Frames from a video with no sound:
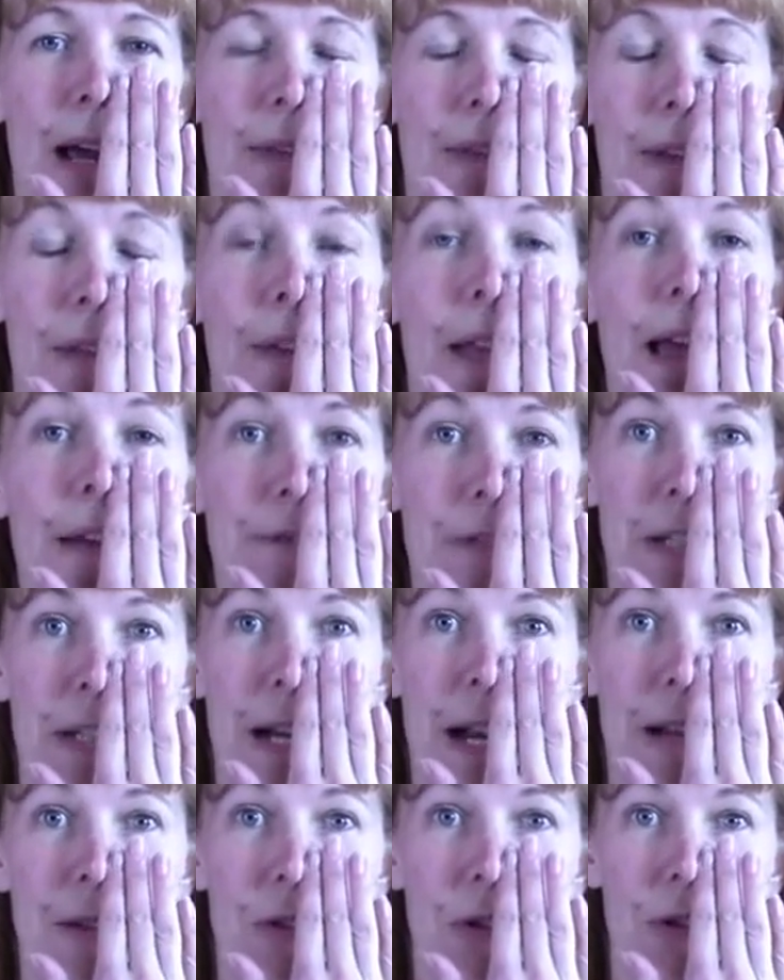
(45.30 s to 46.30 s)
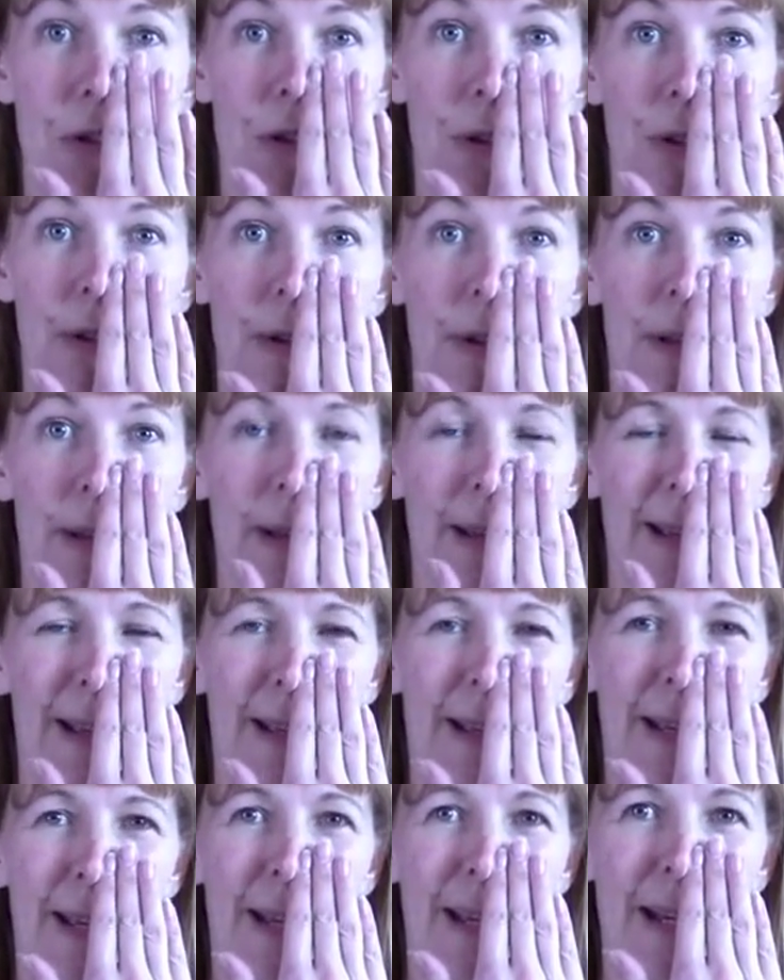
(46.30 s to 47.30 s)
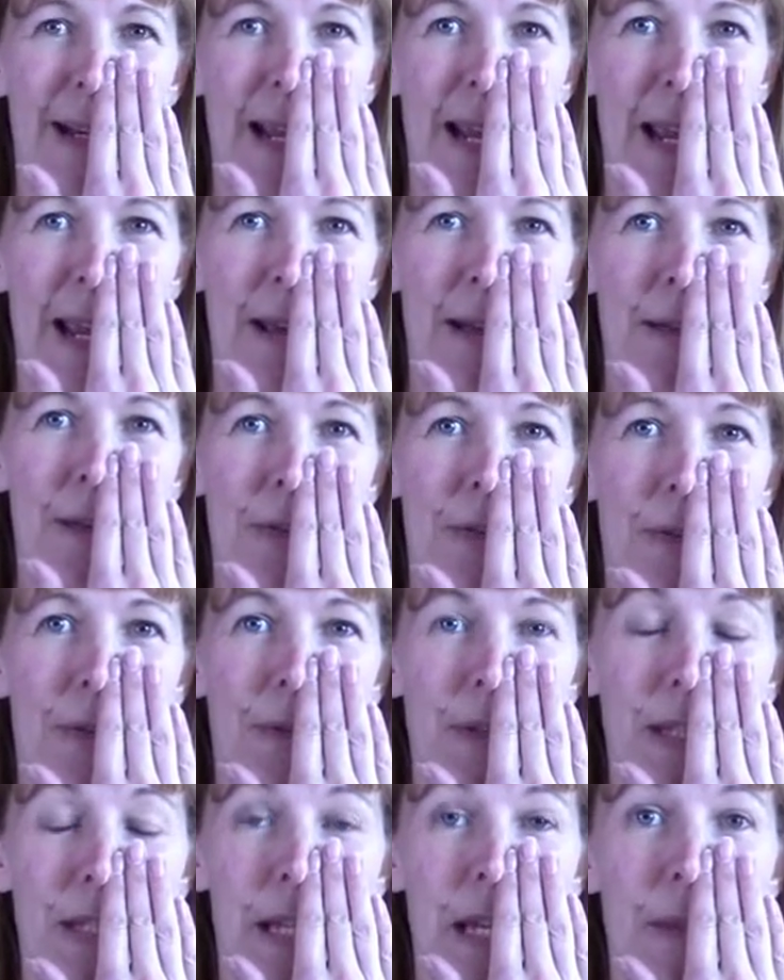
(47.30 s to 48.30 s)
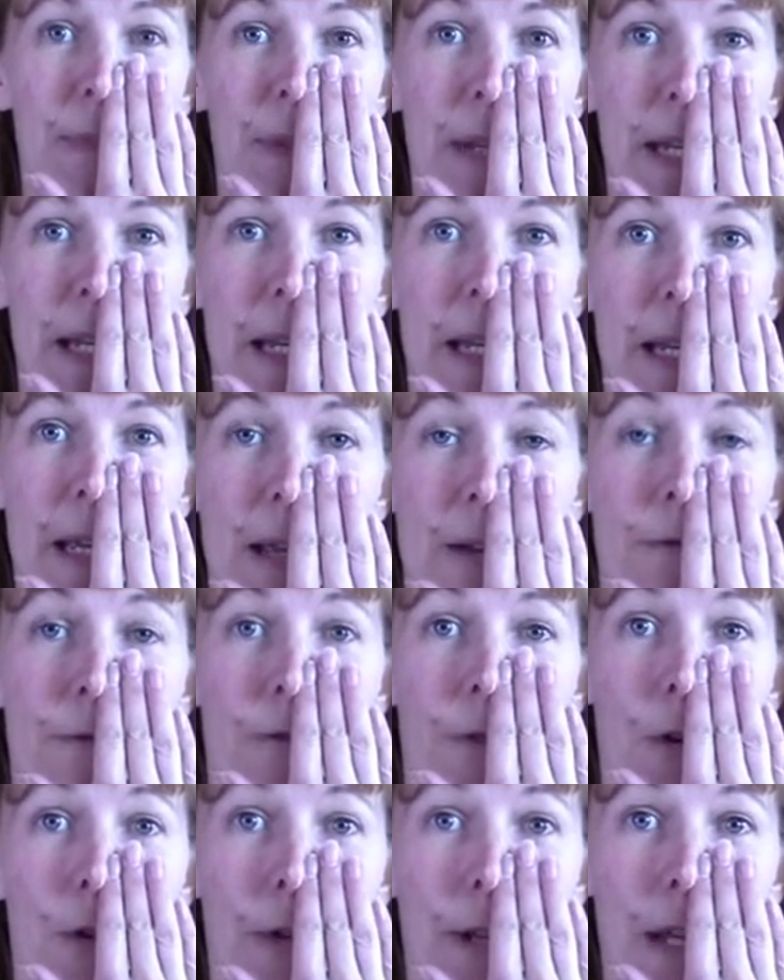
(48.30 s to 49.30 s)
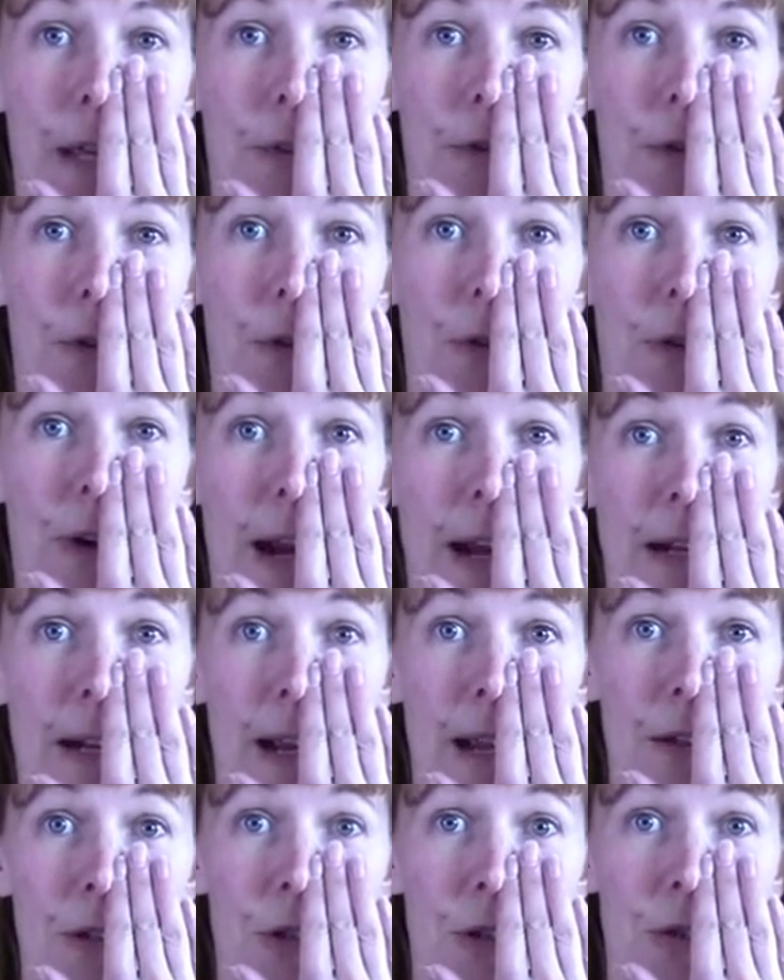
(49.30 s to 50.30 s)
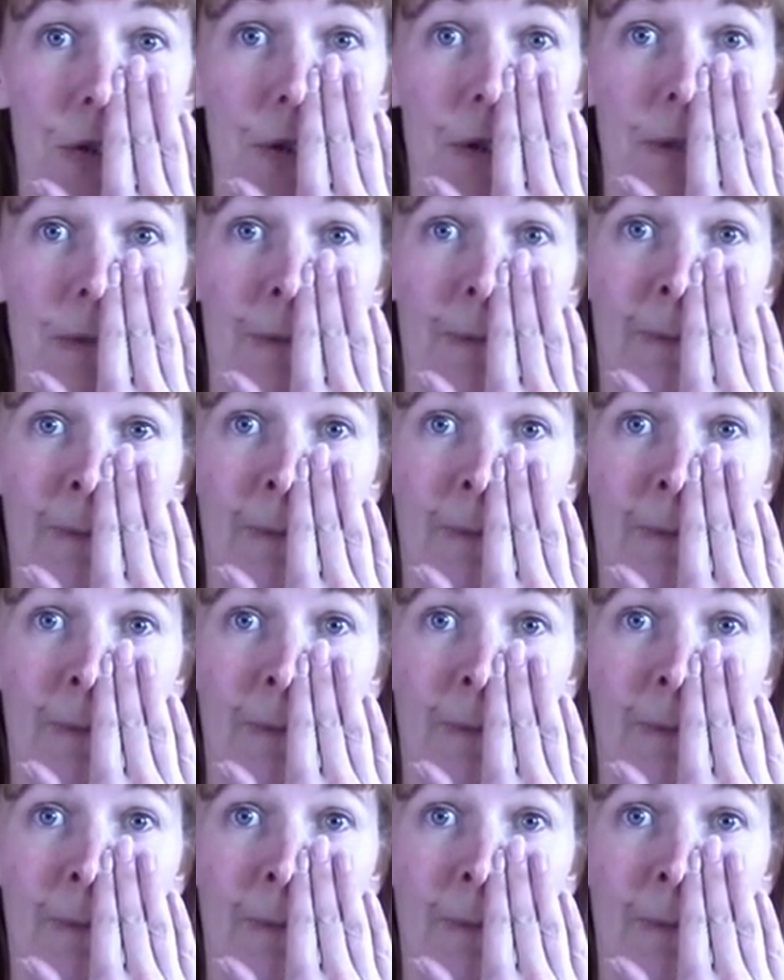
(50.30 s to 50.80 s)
the left nostril. Inhale deeply and fully through the right nostril.